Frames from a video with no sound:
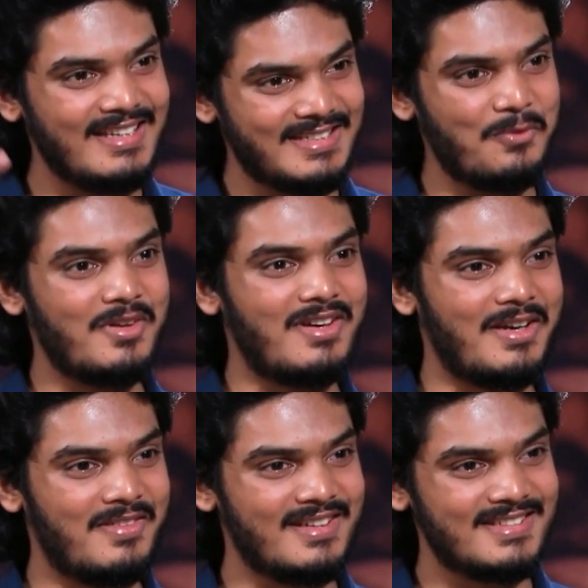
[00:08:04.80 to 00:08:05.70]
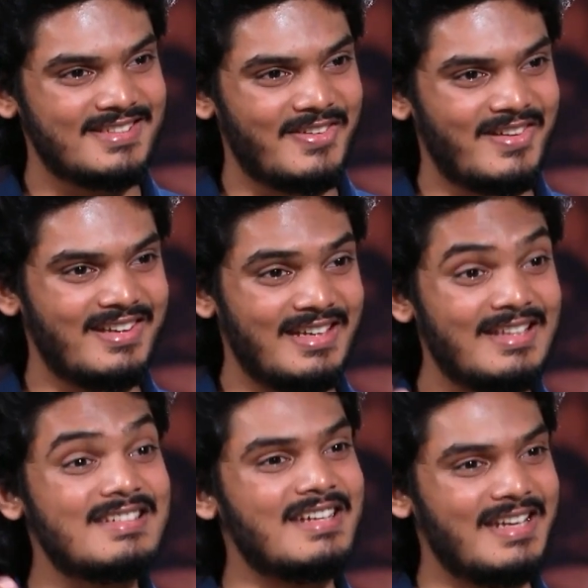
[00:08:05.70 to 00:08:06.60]
someone driving us, or did
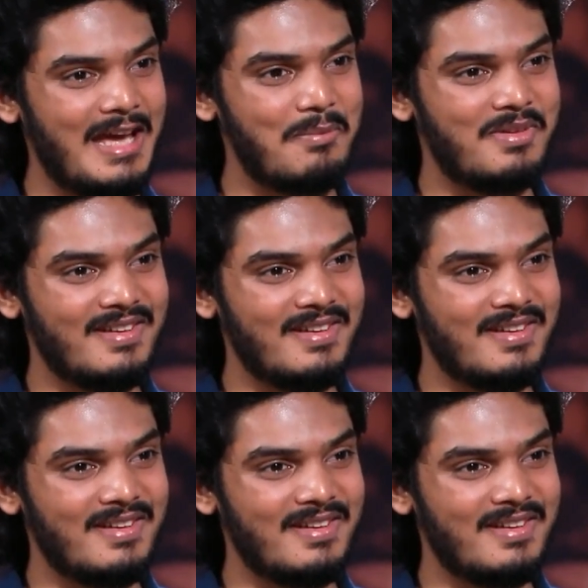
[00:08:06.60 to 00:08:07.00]
this really happen?